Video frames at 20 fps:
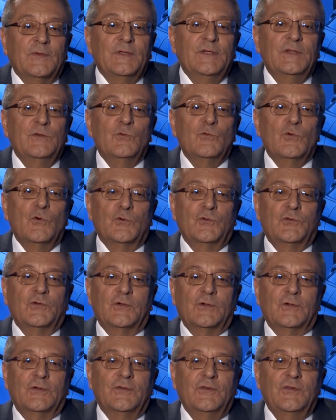in
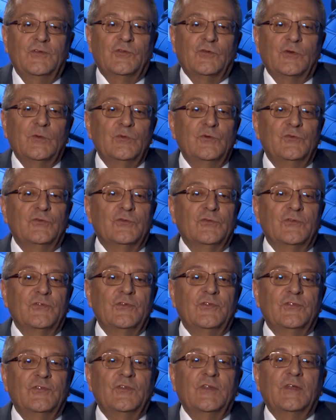water distribution
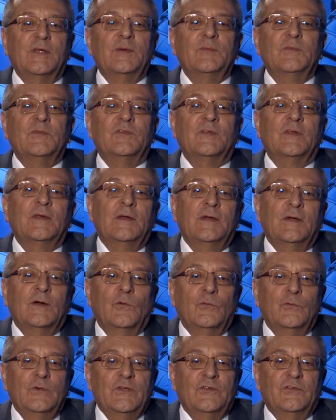systems
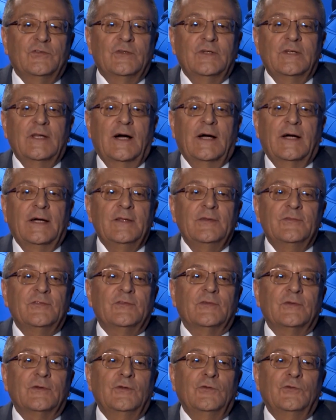with
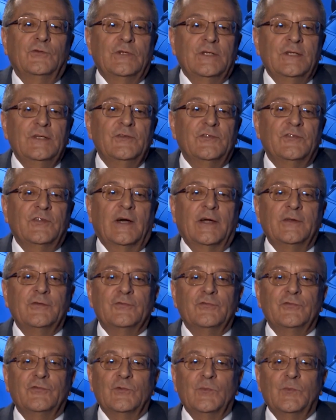lines inside
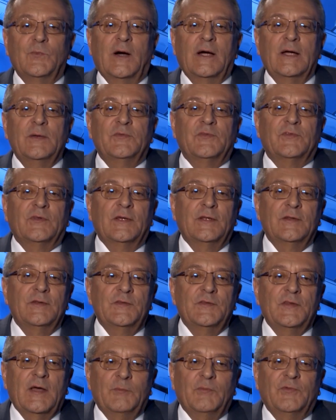of the pipes and
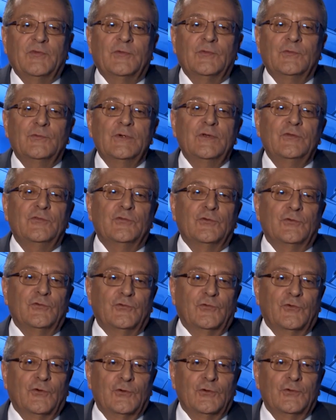taps with the
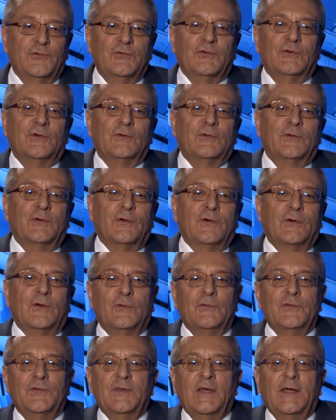salt
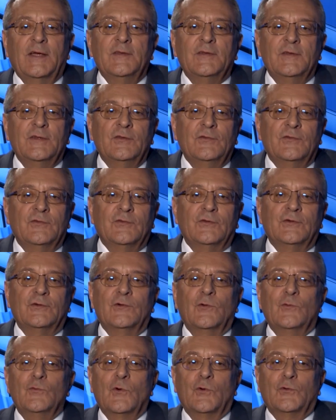contained in
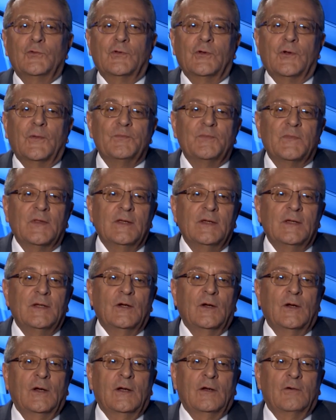the water.
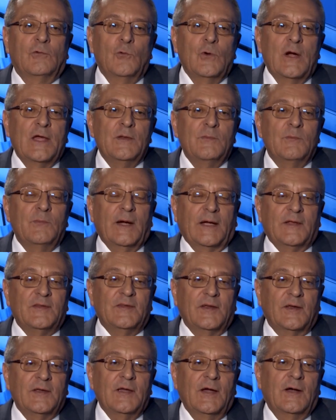When
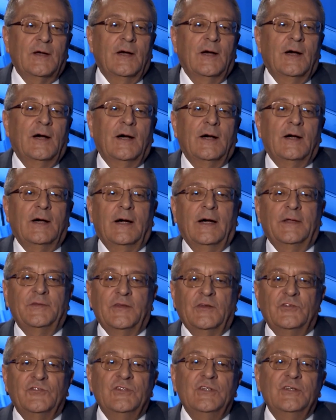bacteria are
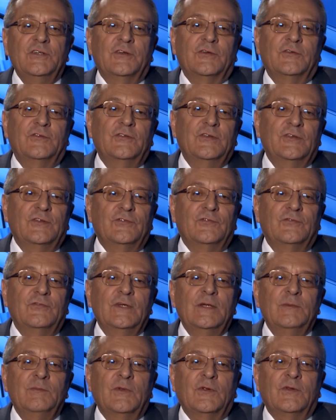attaching this
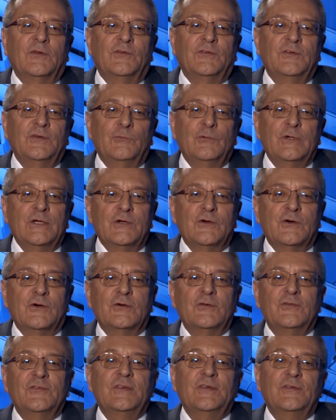film, we
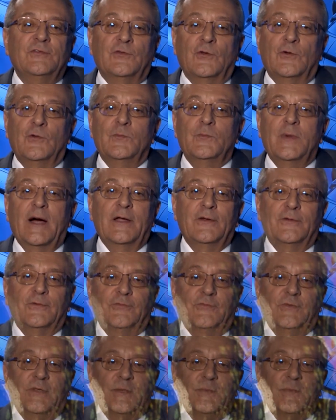call this a
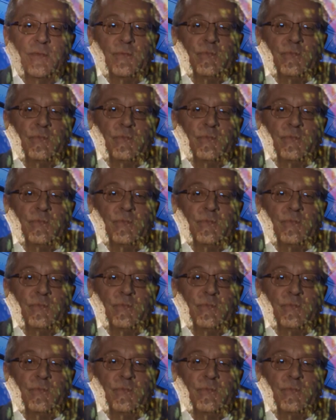biofilm.